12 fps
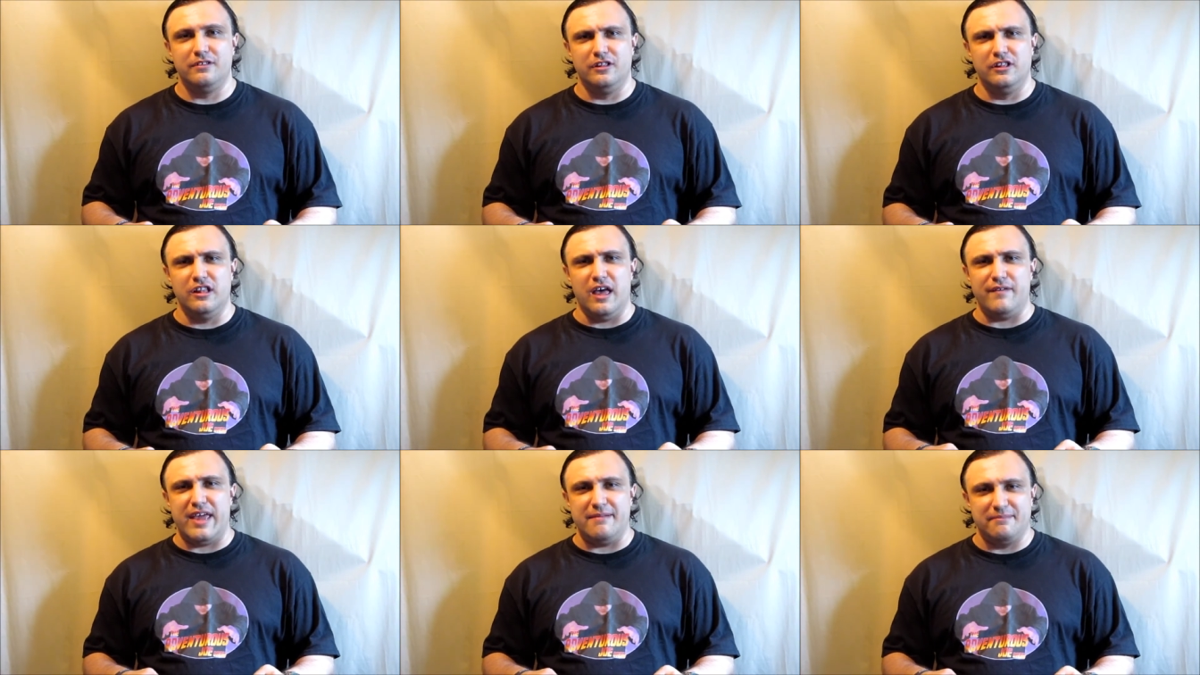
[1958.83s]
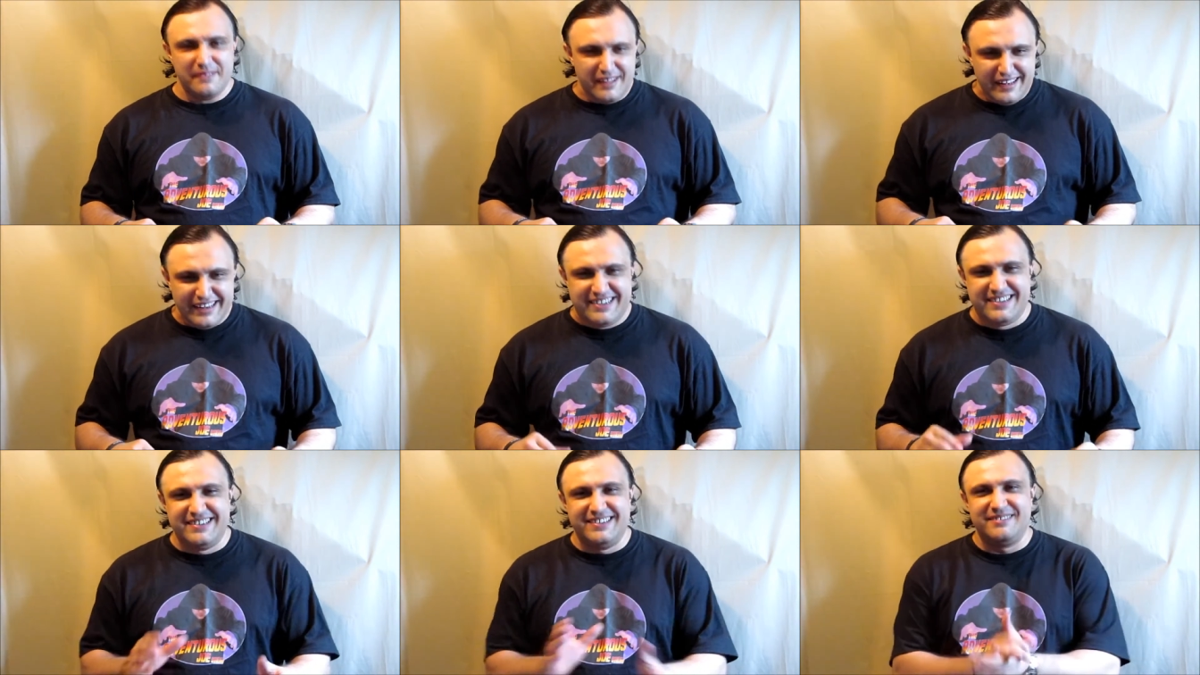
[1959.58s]
Love
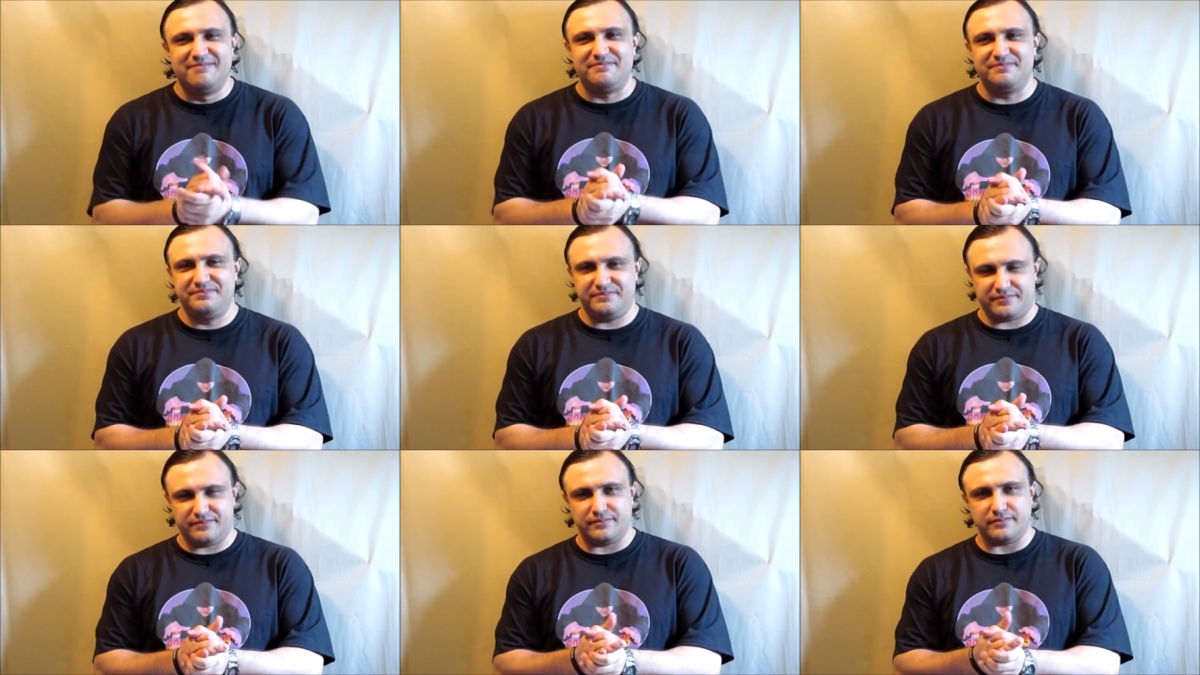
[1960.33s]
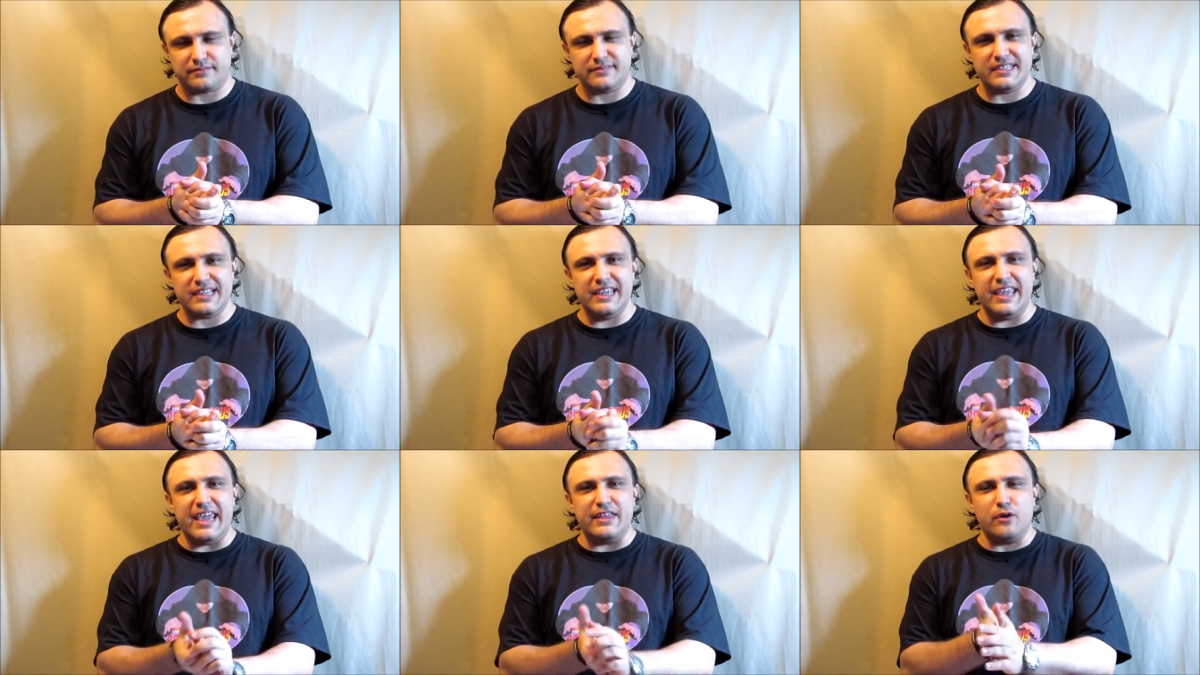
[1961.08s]
it!
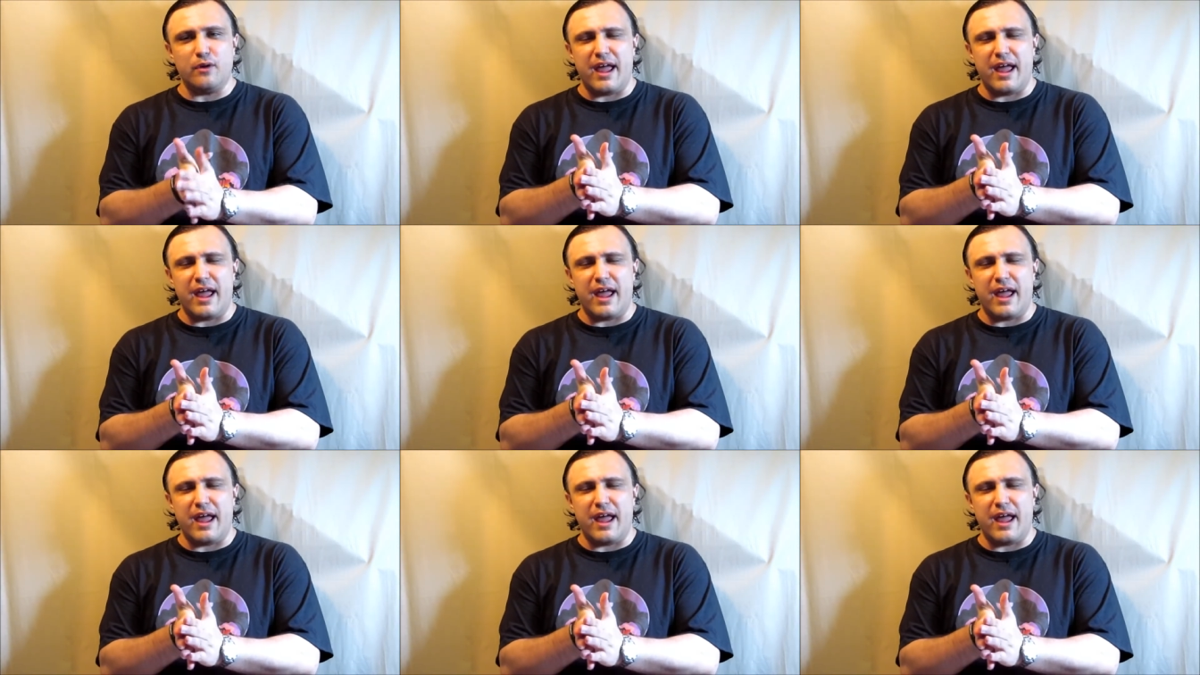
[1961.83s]
Either